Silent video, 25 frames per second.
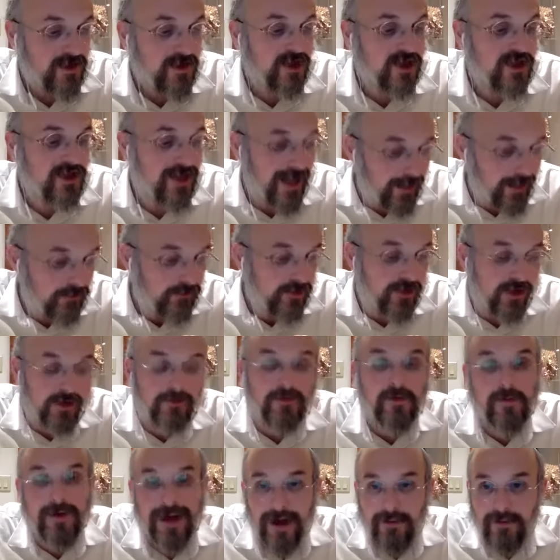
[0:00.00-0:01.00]

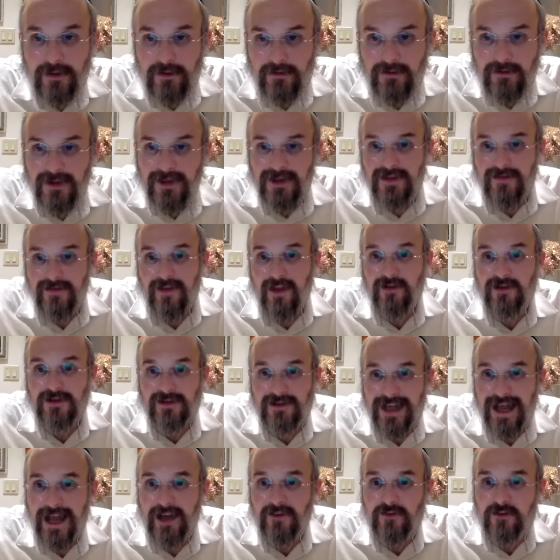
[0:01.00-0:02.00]
It'll
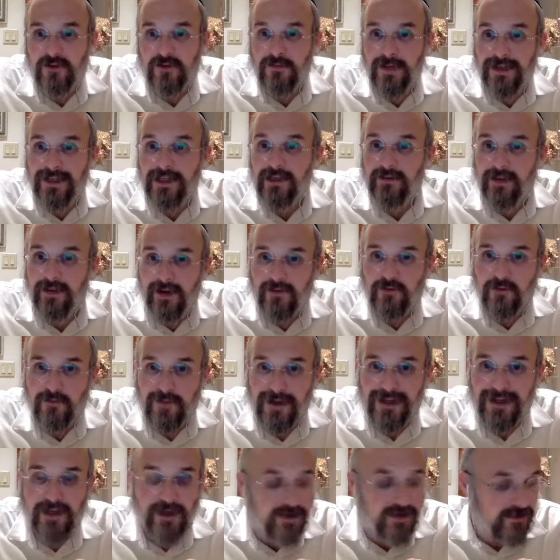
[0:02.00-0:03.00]
stand for many to- for
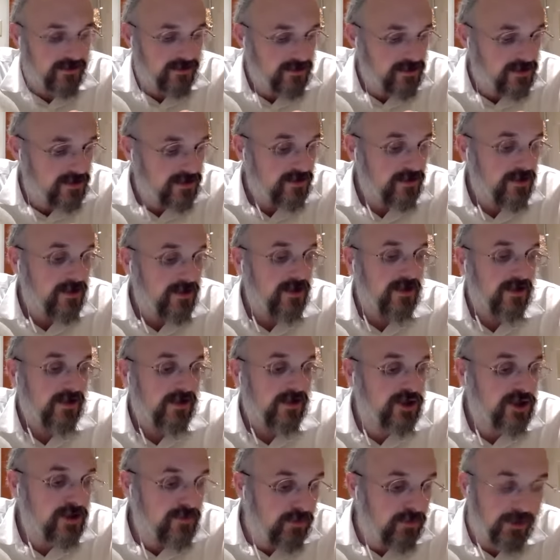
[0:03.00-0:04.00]
many years
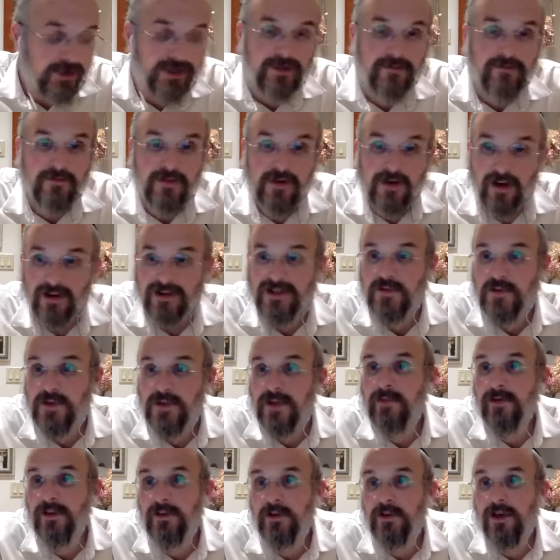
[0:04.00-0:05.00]
because the when they
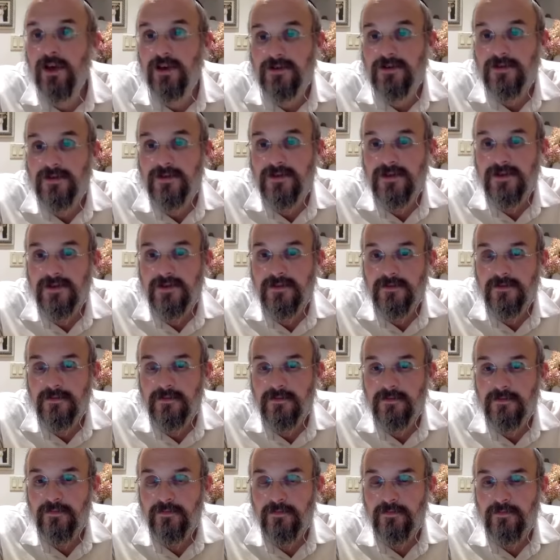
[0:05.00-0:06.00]
build the gozes.
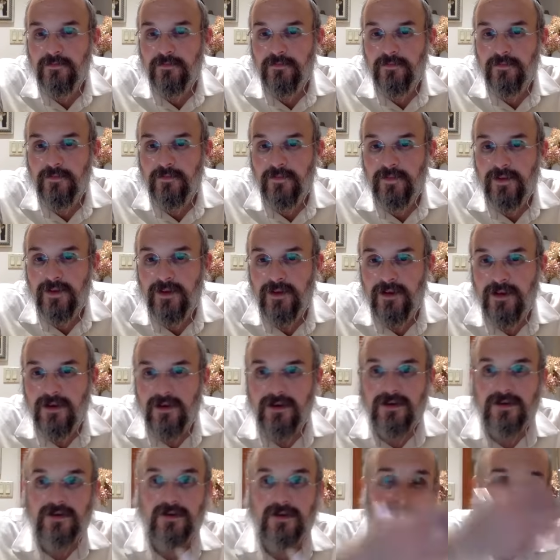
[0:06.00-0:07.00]

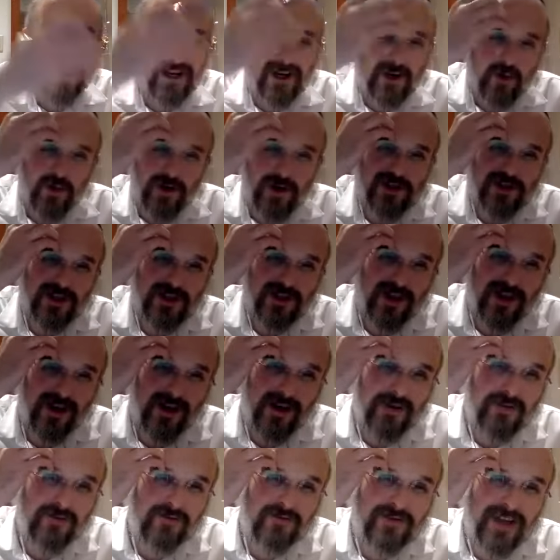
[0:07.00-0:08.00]
So it's not a question
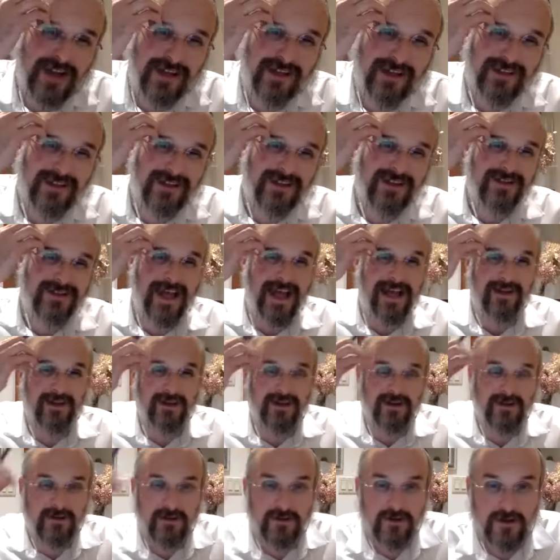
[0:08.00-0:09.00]
of technically
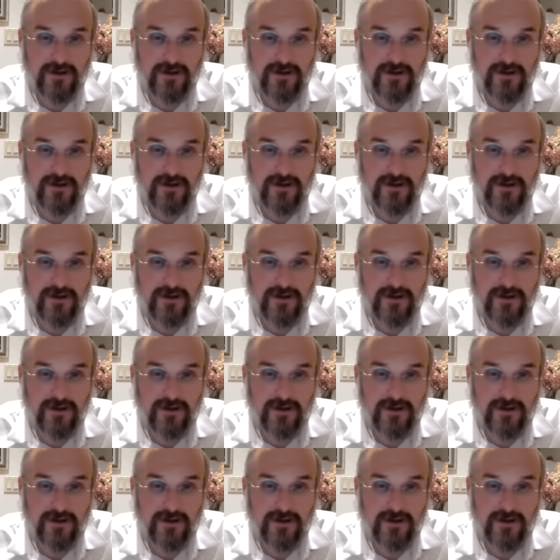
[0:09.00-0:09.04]
standing.